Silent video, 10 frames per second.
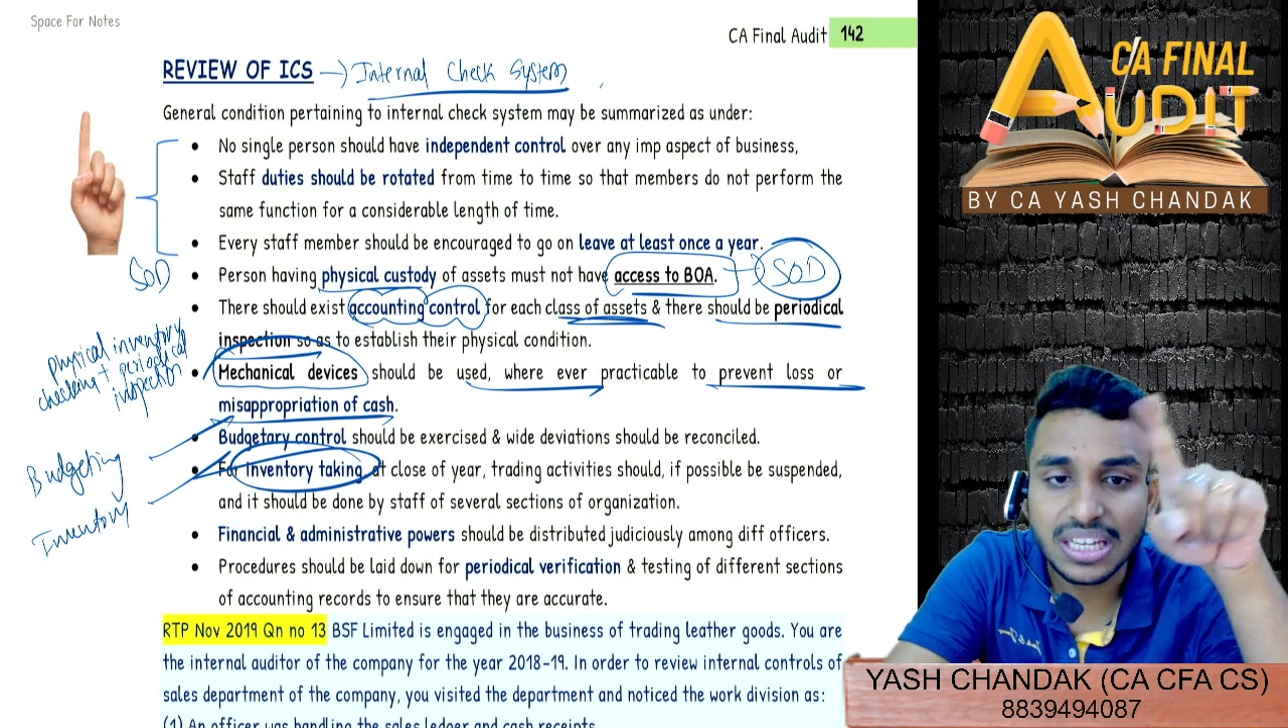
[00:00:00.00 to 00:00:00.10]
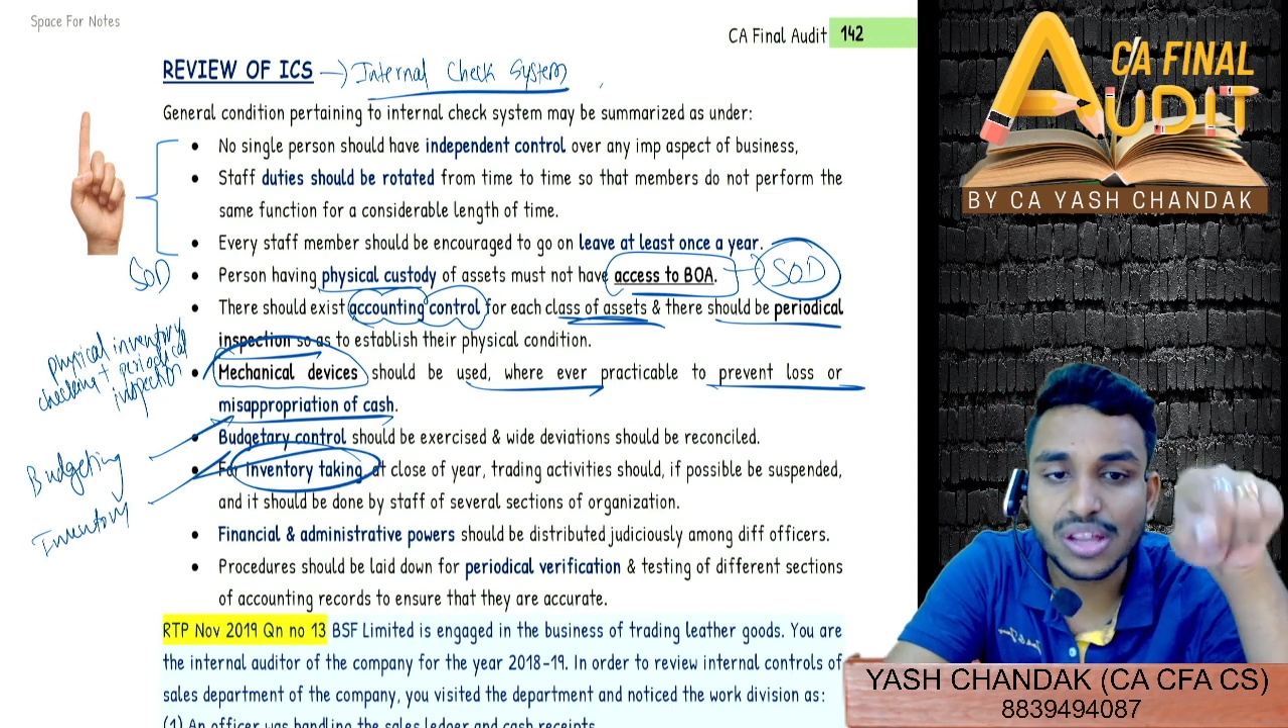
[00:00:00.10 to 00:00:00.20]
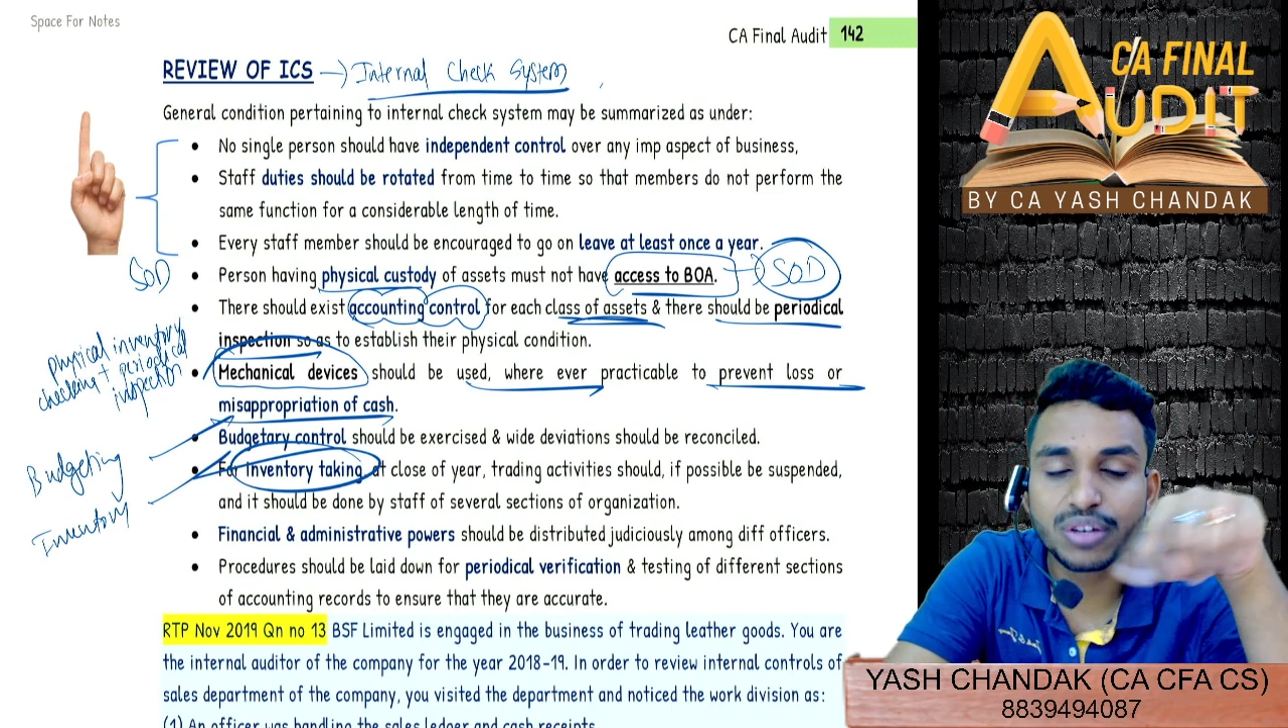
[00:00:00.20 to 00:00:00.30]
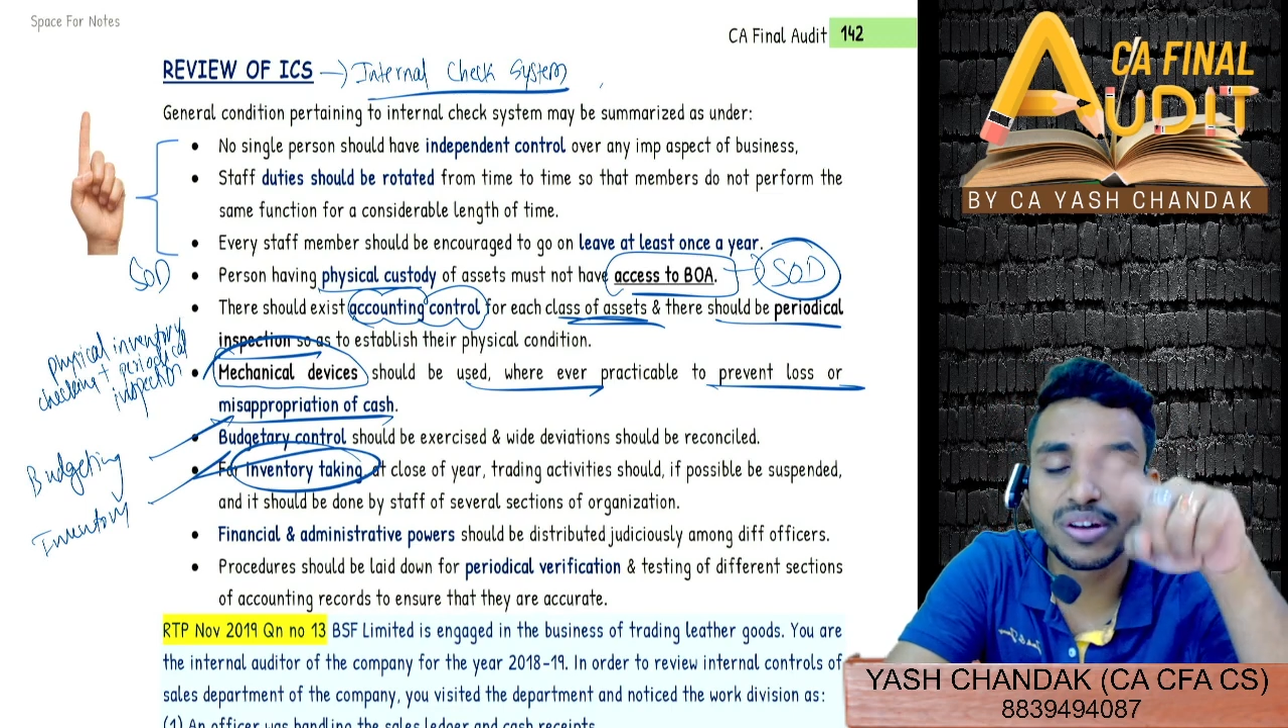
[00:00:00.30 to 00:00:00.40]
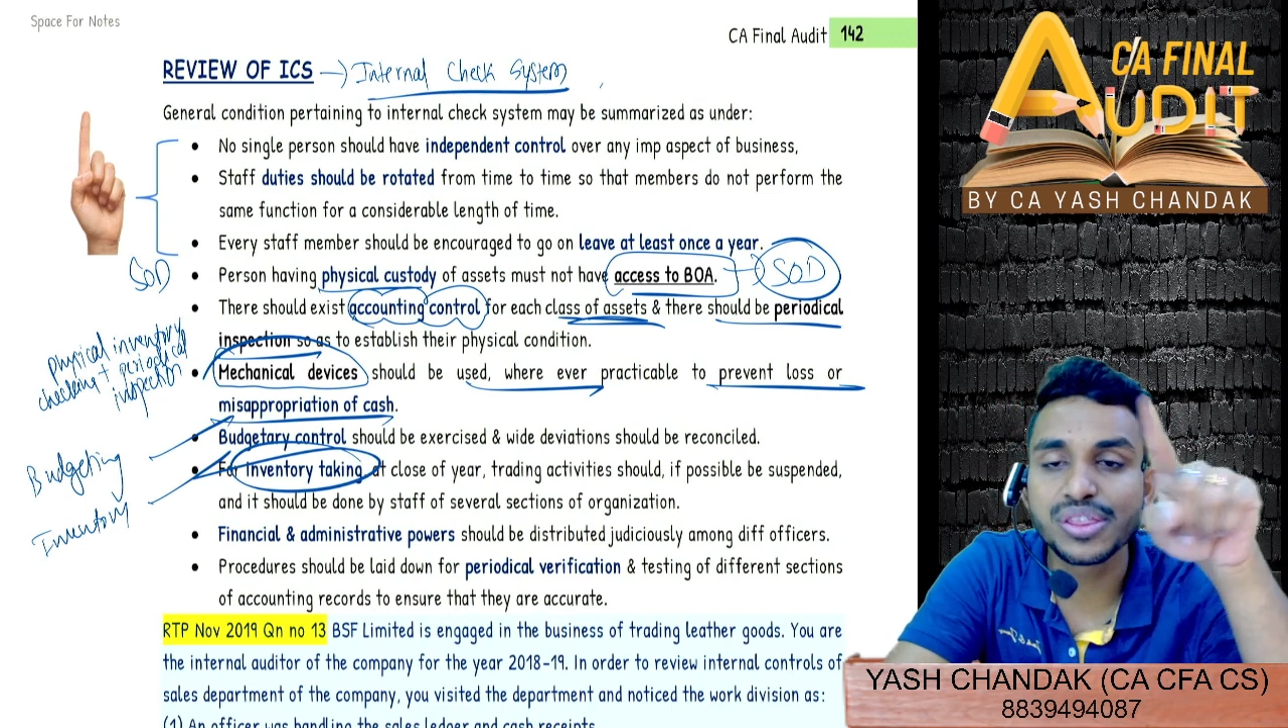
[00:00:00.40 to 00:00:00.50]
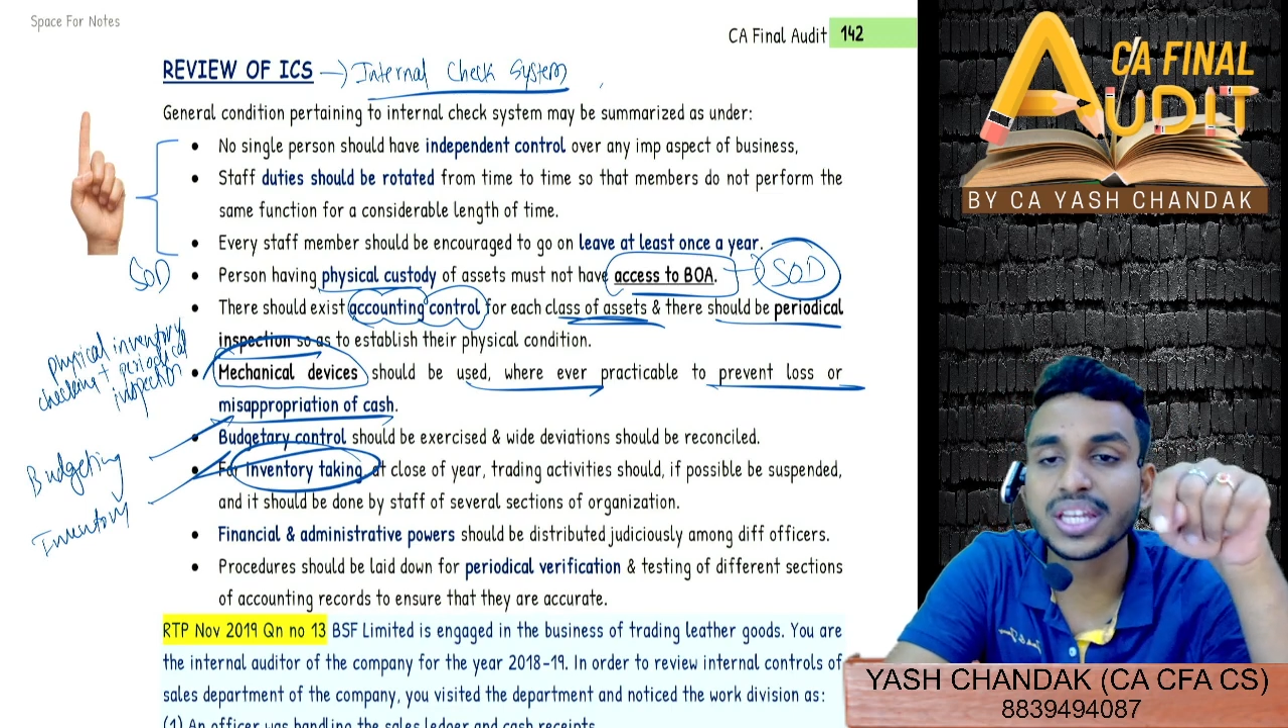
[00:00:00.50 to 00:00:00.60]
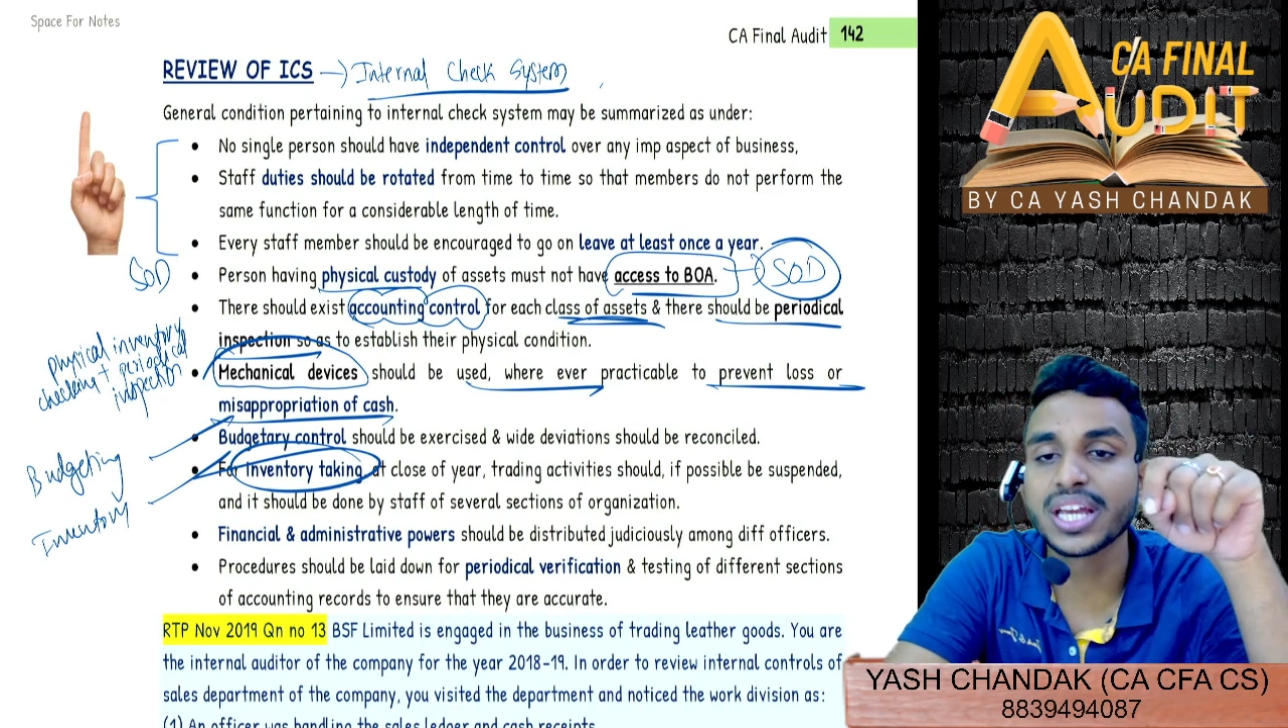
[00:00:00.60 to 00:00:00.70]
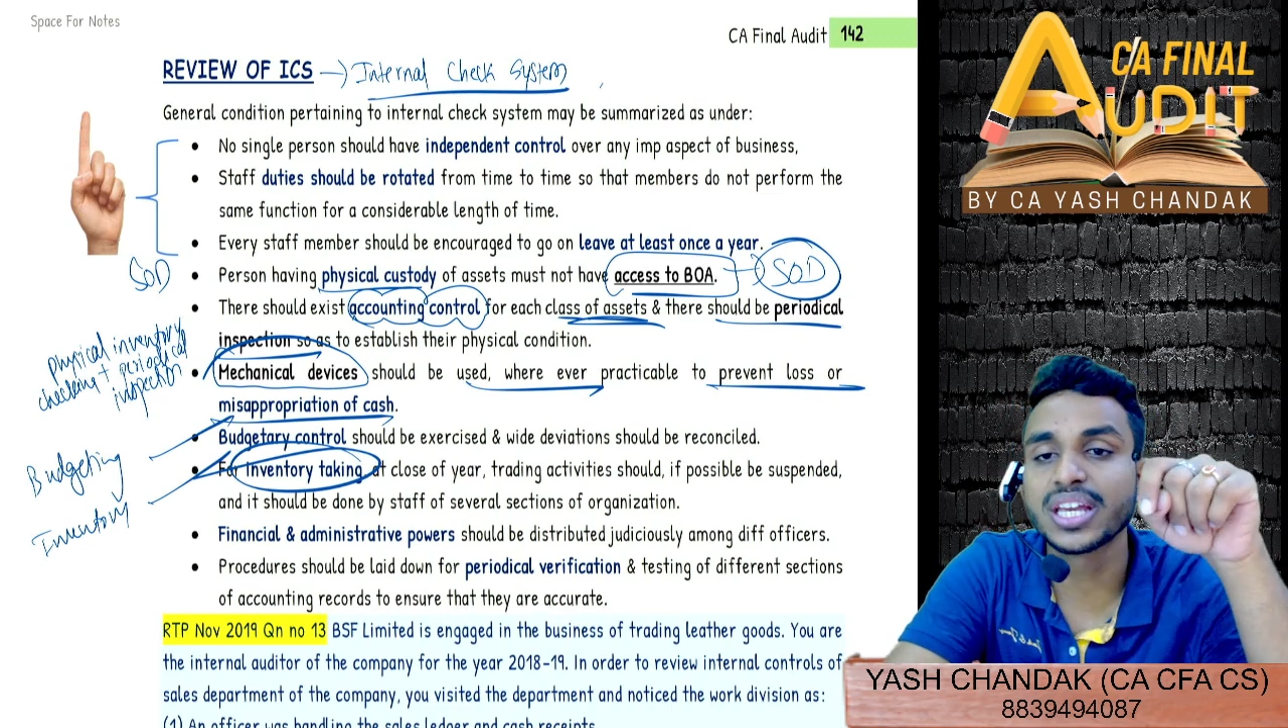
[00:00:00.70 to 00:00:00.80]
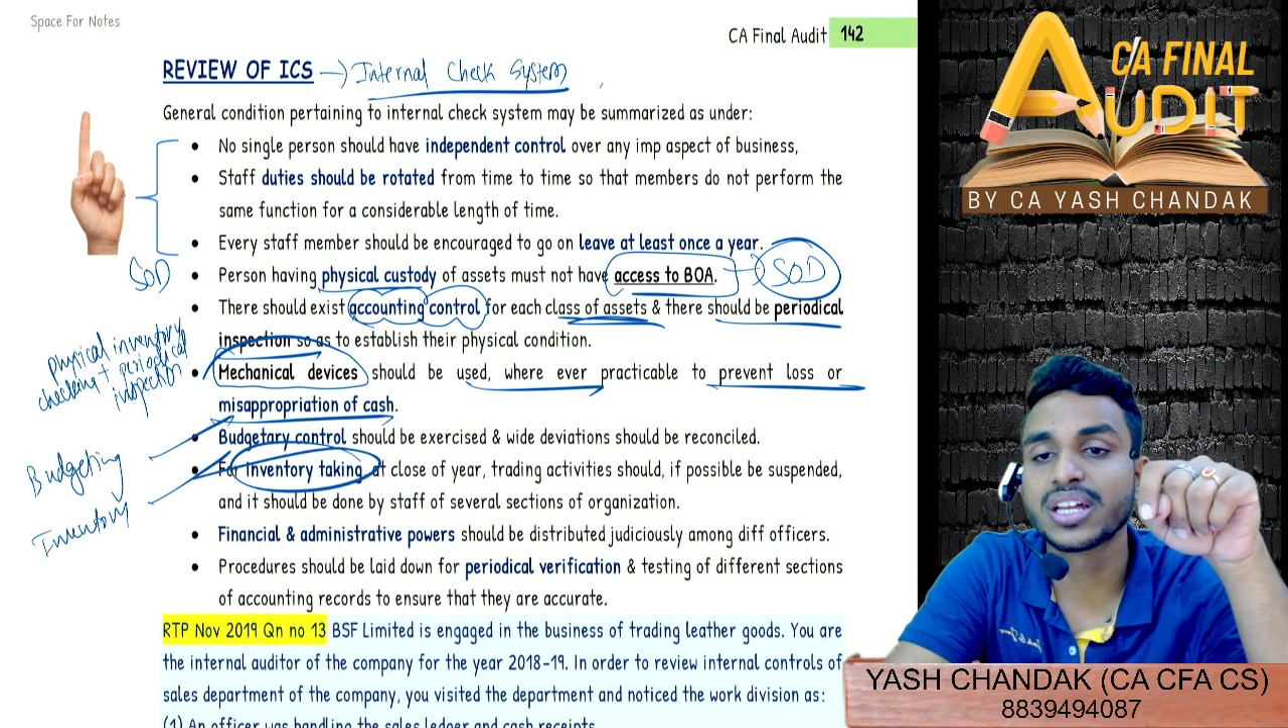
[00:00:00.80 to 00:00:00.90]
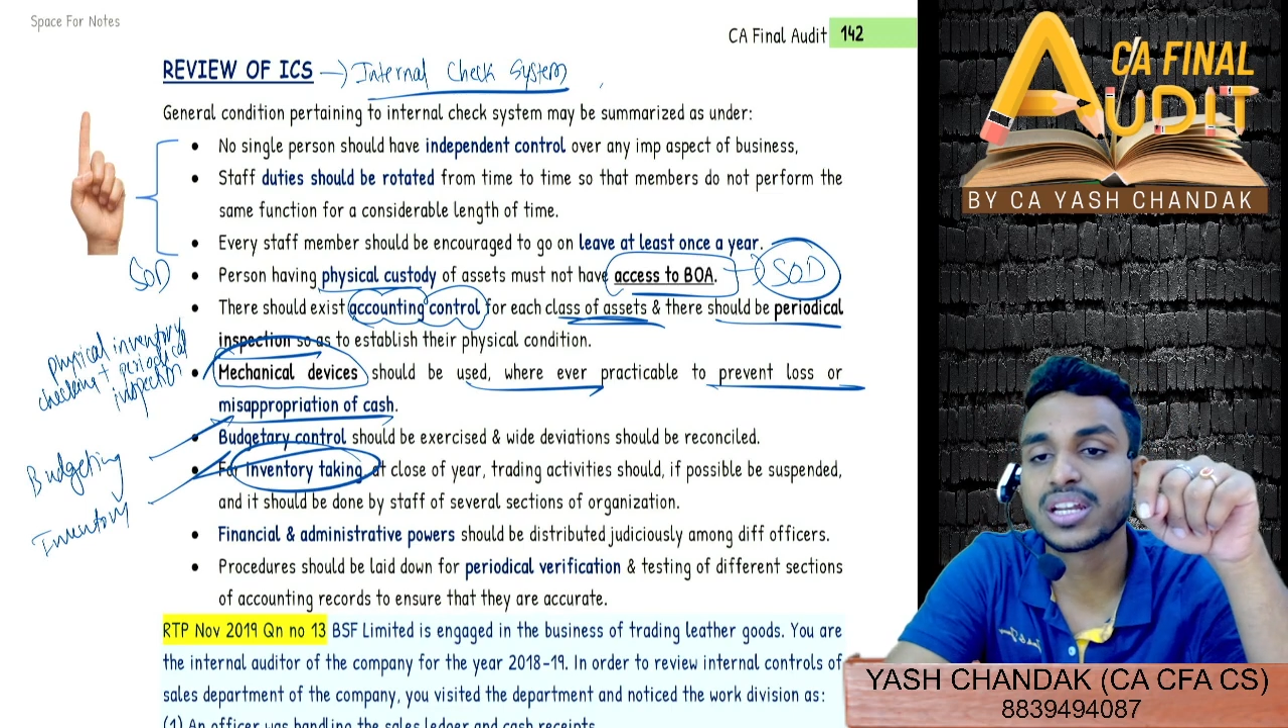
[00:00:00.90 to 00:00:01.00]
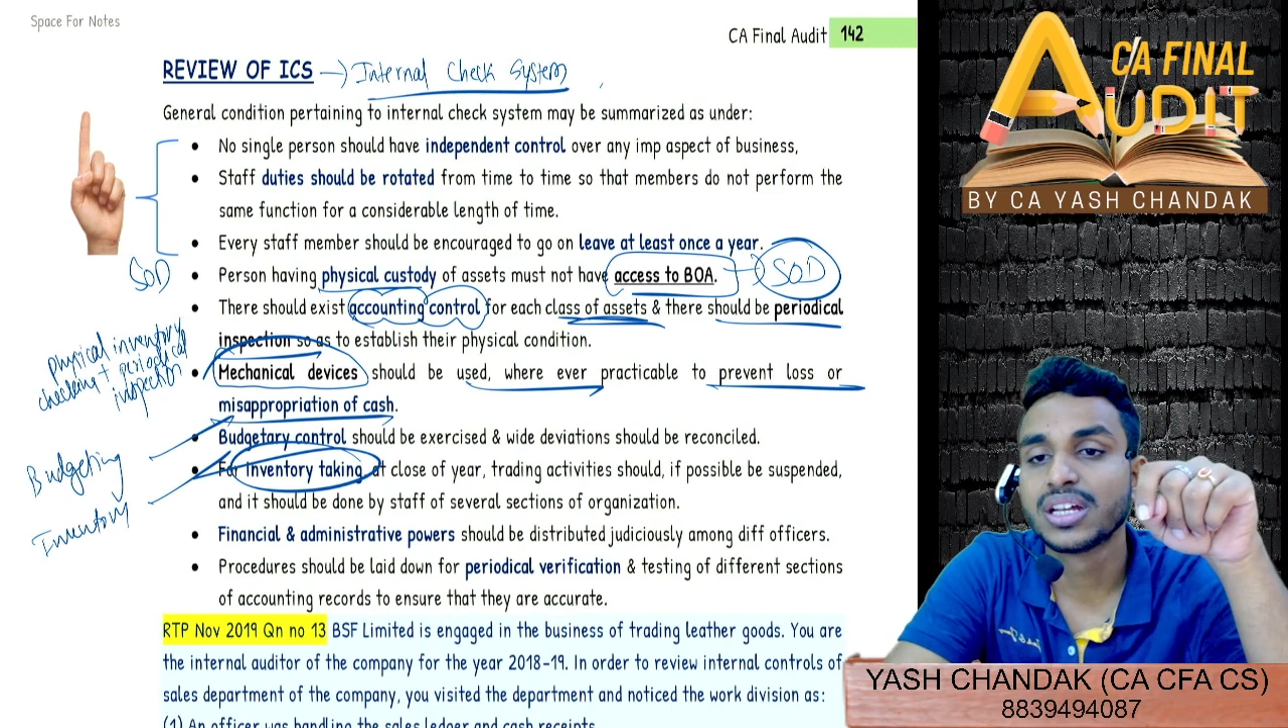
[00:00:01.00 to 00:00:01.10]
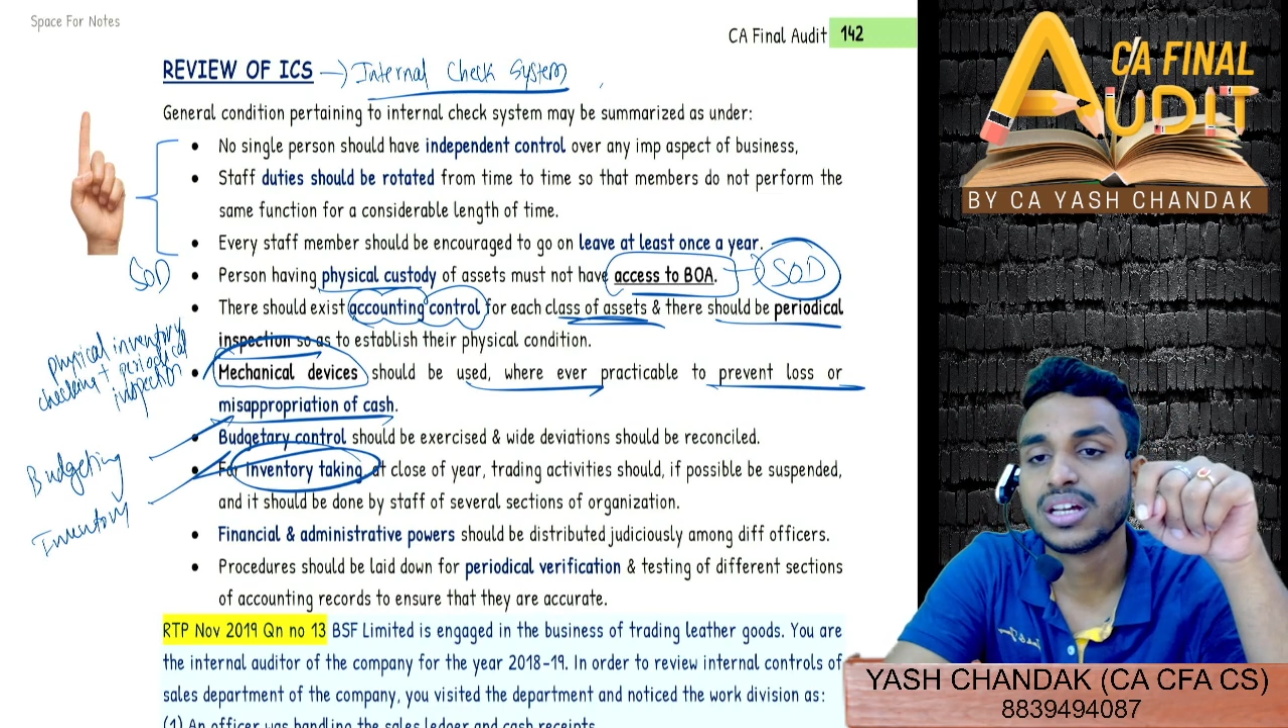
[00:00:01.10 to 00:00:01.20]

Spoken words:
least once in a year.